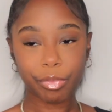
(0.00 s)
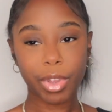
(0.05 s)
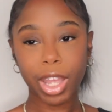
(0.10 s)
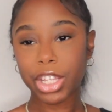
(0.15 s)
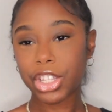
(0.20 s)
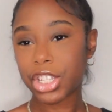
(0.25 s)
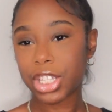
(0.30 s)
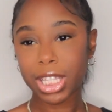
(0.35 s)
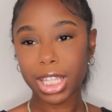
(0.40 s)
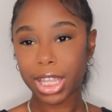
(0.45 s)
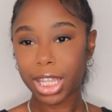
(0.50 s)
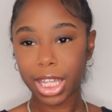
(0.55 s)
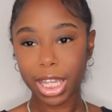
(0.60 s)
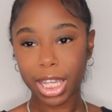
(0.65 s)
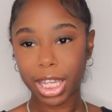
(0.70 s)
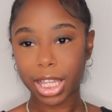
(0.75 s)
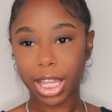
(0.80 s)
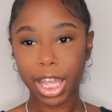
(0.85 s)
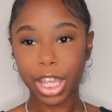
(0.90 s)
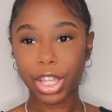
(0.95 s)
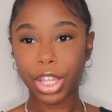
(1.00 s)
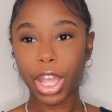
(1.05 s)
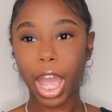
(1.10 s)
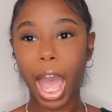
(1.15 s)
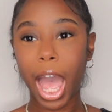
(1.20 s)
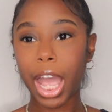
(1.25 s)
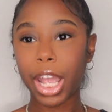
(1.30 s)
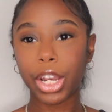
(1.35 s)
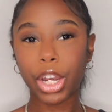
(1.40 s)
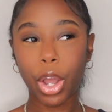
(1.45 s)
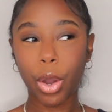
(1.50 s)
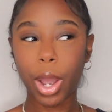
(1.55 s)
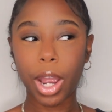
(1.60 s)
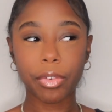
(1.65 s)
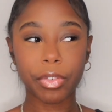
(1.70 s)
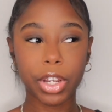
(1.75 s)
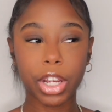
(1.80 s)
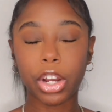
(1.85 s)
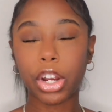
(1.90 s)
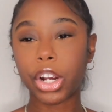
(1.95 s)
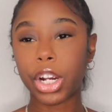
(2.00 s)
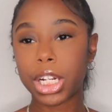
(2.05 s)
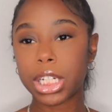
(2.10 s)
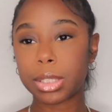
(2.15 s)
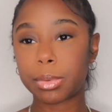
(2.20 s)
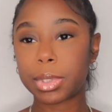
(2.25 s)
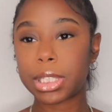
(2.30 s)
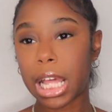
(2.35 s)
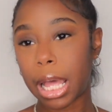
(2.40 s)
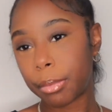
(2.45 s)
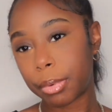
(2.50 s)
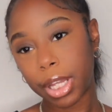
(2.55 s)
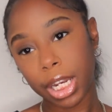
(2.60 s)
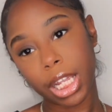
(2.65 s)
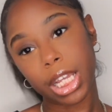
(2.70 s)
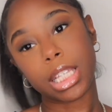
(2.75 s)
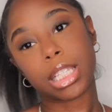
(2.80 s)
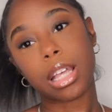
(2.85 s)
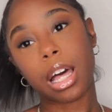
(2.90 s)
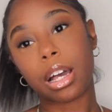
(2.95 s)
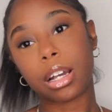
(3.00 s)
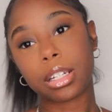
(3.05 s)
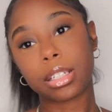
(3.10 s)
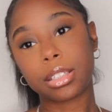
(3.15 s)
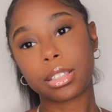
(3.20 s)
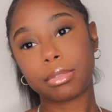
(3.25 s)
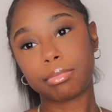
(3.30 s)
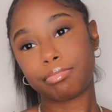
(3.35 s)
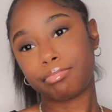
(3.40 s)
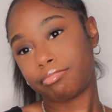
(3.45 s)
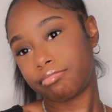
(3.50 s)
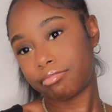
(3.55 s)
It's just a thing. Like, I know every year at Christmas I'm gonna get socks,